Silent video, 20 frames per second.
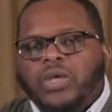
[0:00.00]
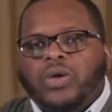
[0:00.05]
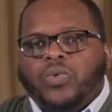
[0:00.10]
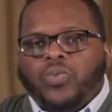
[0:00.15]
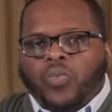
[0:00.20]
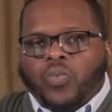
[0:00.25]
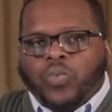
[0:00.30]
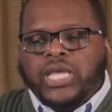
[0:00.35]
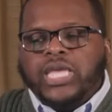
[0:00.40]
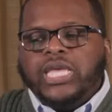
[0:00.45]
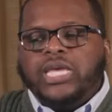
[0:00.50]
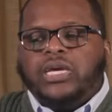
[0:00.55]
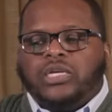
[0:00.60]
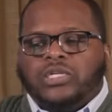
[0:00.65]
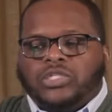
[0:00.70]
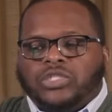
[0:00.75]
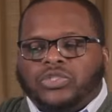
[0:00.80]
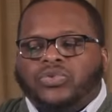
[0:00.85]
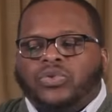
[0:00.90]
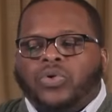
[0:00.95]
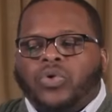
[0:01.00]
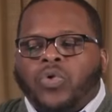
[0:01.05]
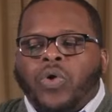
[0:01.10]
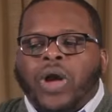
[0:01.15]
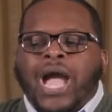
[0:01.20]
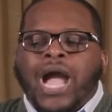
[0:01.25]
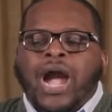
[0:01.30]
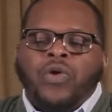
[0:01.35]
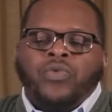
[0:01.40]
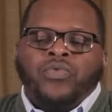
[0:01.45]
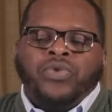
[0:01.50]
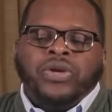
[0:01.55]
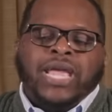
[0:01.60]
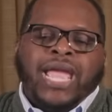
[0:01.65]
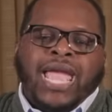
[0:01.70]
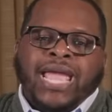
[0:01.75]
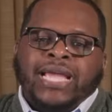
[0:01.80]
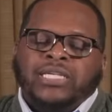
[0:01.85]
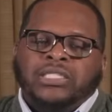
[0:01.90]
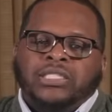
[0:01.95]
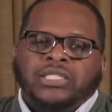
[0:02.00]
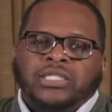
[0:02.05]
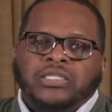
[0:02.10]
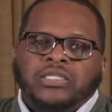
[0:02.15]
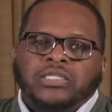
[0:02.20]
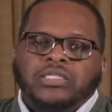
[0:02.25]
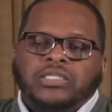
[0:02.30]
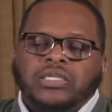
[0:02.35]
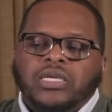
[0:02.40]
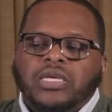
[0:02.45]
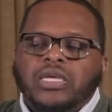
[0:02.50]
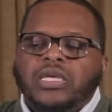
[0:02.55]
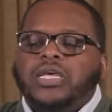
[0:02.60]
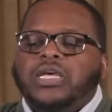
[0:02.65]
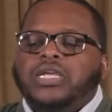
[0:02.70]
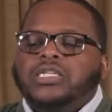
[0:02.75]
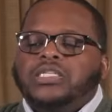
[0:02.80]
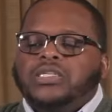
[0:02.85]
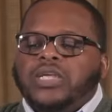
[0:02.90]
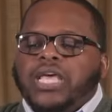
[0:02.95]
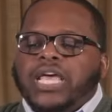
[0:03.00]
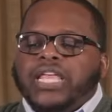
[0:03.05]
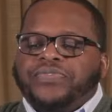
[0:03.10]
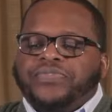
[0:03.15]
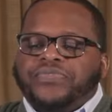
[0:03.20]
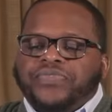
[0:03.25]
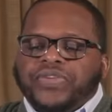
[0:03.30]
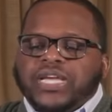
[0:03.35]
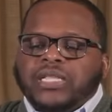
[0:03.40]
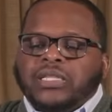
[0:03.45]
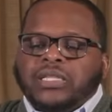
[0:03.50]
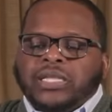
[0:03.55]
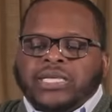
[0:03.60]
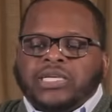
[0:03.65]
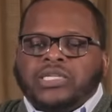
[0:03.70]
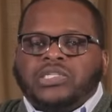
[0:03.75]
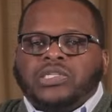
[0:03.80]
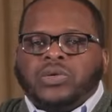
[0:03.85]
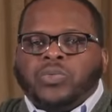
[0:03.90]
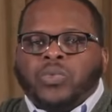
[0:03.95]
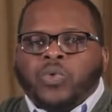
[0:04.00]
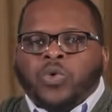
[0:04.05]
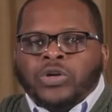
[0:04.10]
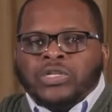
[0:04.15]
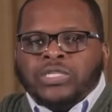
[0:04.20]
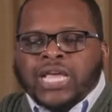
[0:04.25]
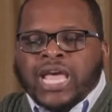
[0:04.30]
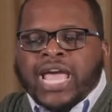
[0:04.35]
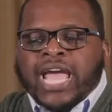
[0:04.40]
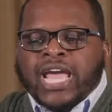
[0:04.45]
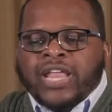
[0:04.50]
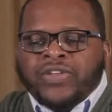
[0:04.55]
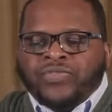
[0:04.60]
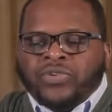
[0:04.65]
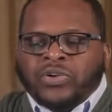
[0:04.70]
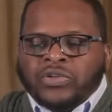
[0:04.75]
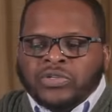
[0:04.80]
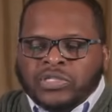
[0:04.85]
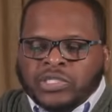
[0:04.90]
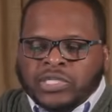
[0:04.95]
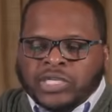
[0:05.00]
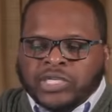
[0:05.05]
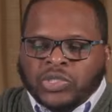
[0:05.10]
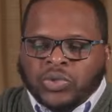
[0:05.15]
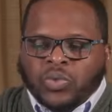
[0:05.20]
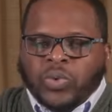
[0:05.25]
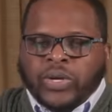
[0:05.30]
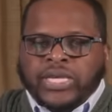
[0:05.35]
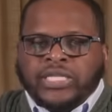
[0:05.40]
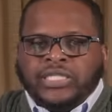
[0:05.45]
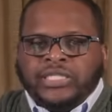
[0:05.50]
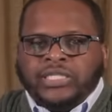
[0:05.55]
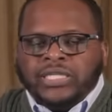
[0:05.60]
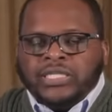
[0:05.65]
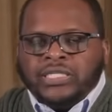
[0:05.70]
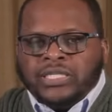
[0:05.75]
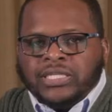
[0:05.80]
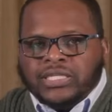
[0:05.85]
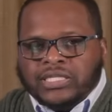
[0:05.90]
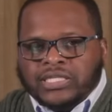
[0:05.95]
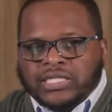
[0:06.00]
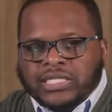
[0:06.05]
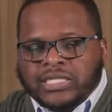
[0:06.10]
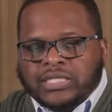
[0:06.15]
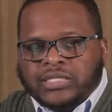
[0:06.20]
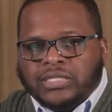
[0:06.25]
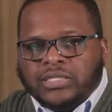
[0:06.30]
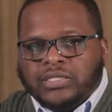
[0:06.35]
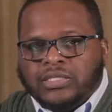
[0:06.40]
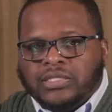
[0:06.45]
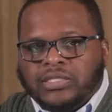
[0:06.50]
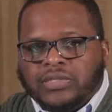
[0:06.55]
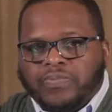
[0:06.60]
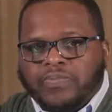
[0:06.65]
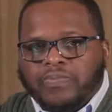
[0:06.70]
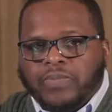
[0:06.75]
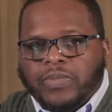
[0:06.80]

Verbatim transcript: We control our reactions to and feelings towards adverse situations and seasons.